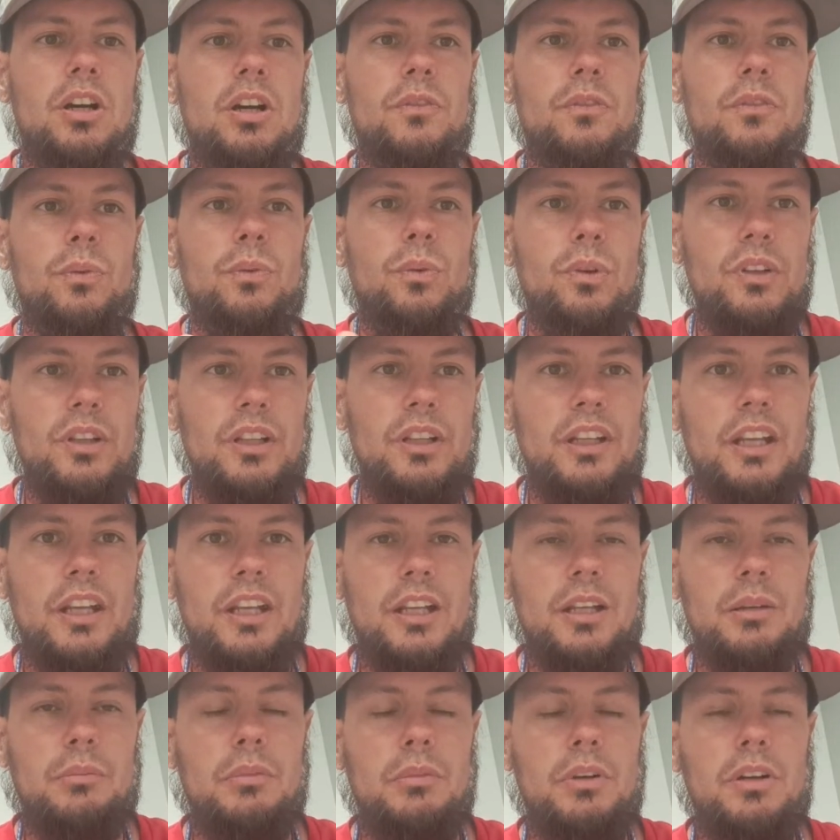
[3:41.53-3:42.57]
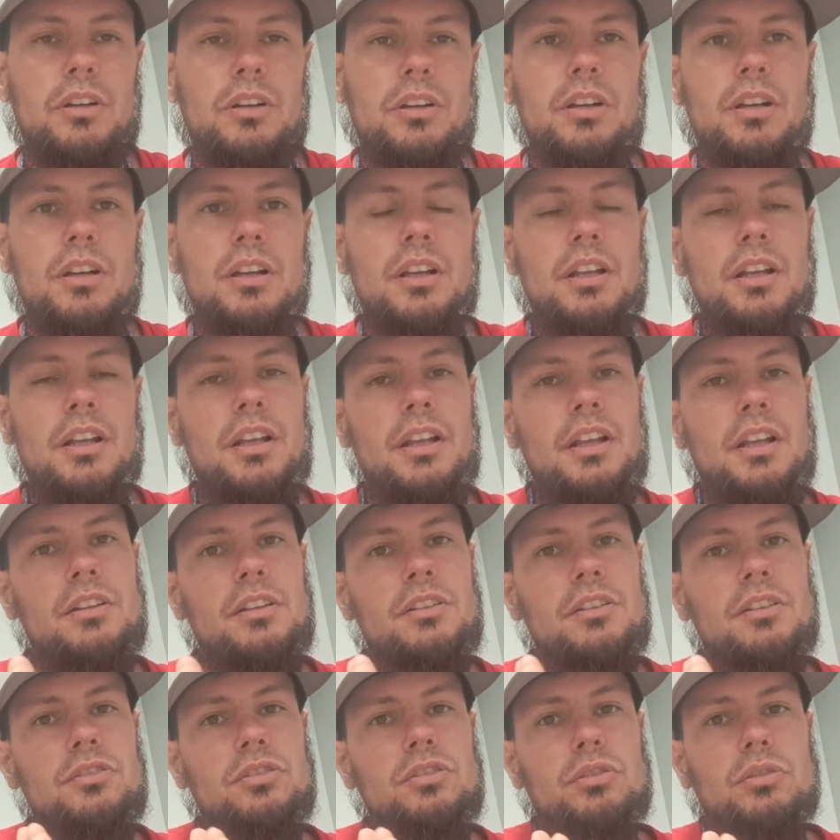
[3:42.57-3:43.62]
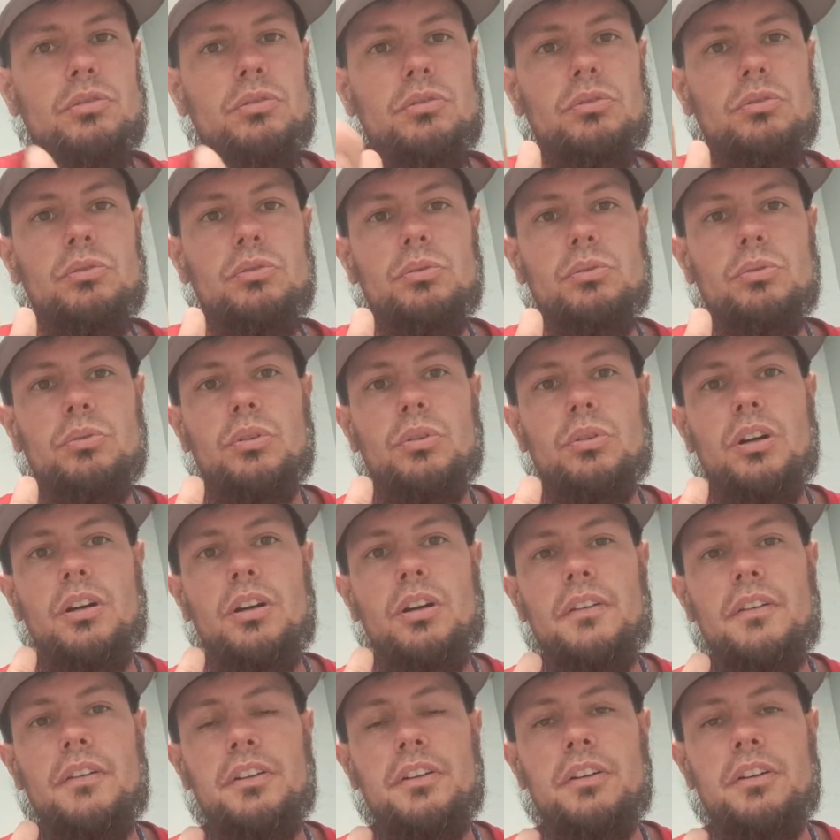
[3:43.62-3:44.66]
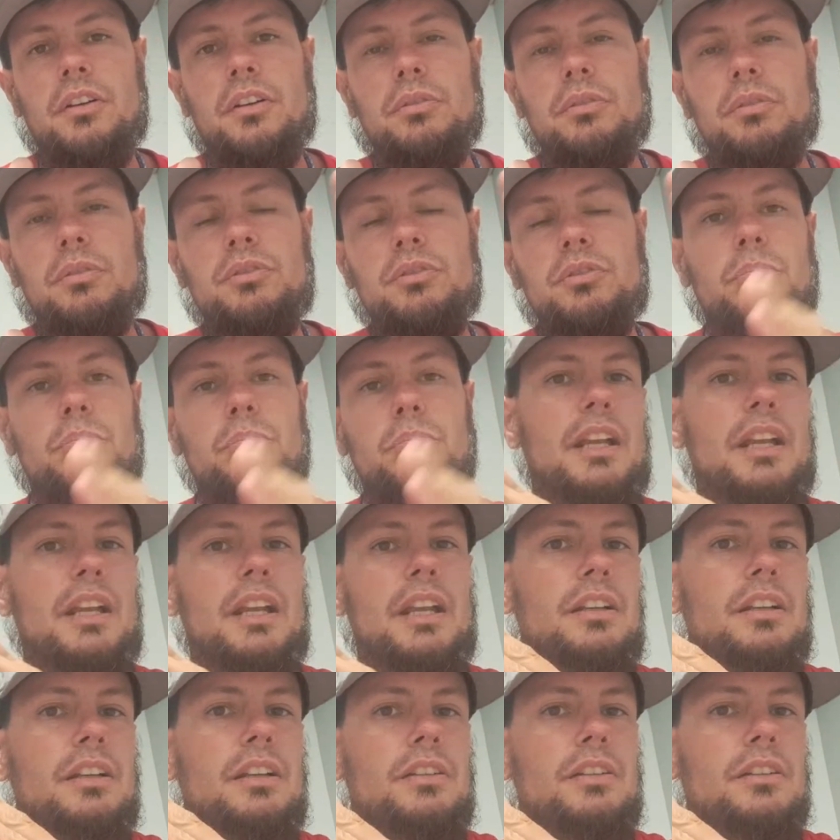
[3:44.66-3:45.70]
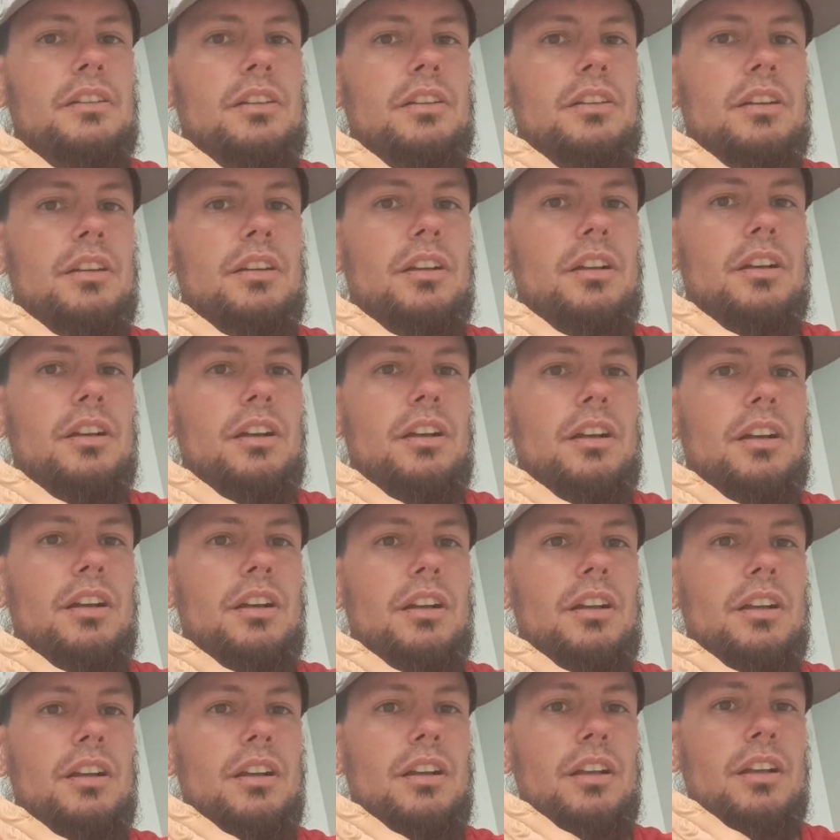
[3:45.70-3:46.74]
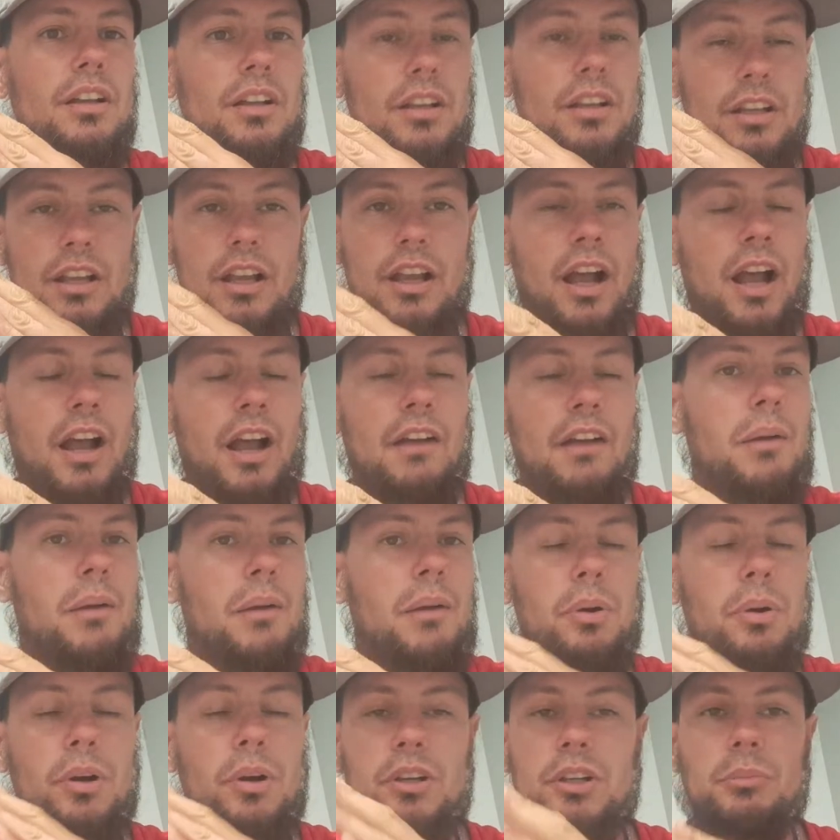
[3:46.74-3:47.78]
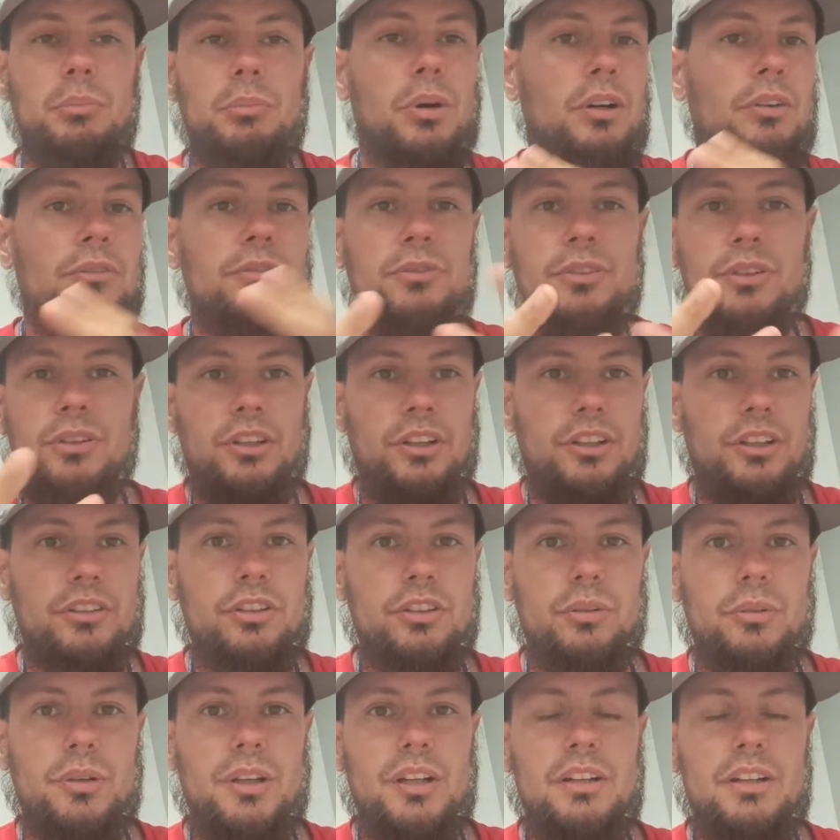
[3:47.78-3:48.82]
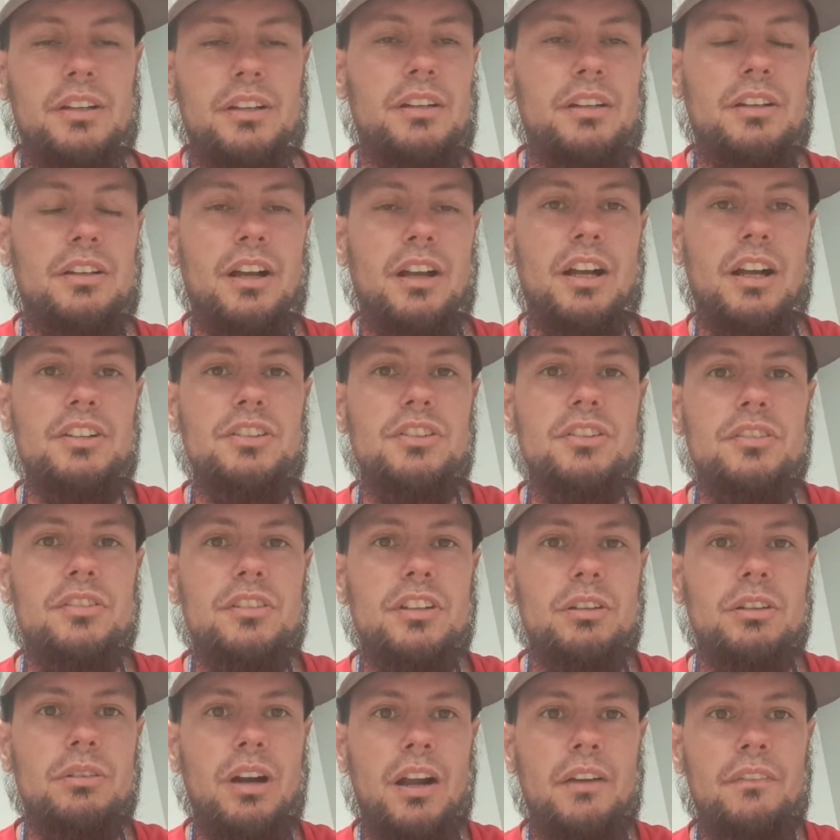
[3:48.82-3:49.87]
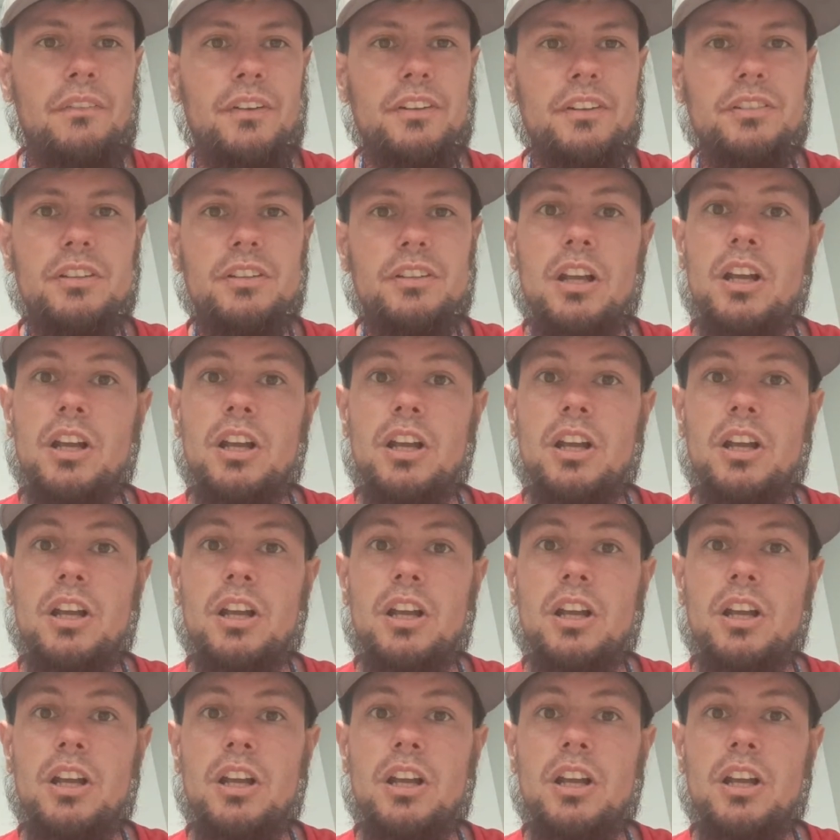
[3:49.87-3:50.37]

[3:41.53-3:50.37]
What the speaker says: for the game to, you know, to make it have that Pokemon feeling to it. Not just the graphics,